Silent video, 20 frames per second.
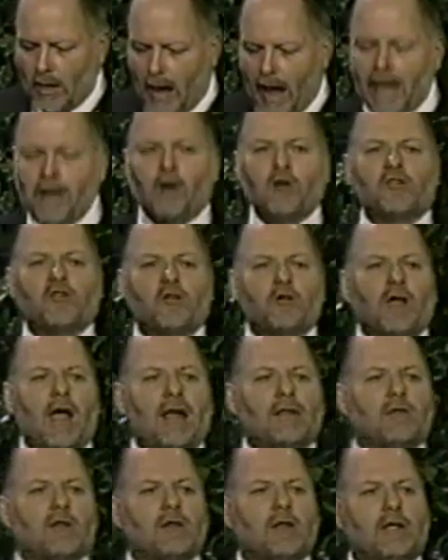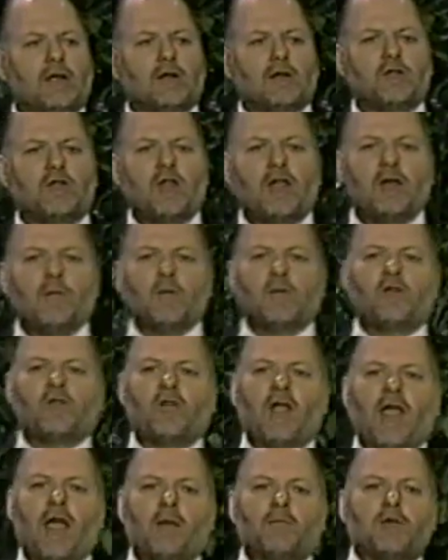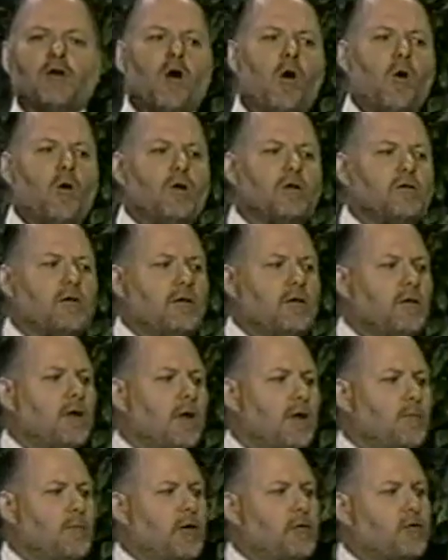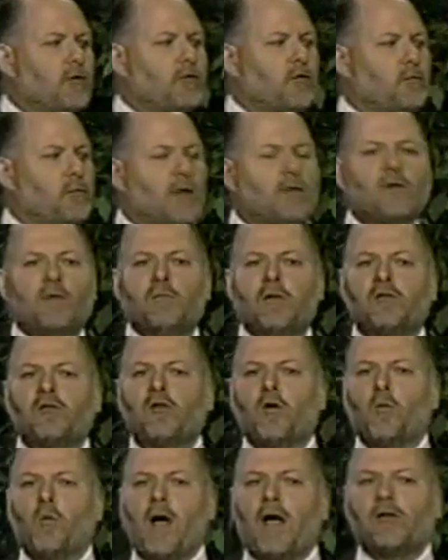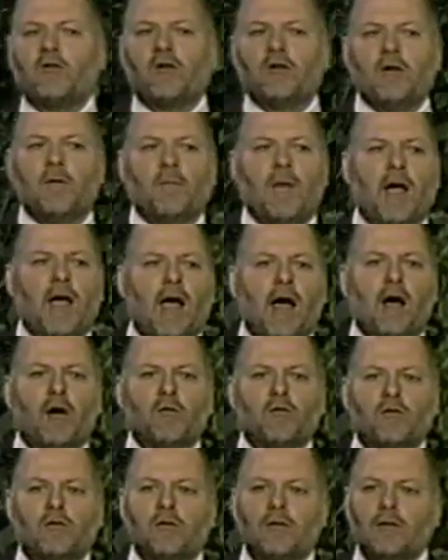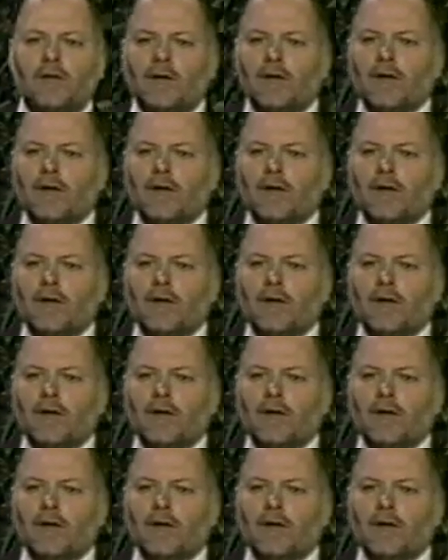I also got the legal team of Sam Colt and Mr. Smith and Mr. Wesson at my house.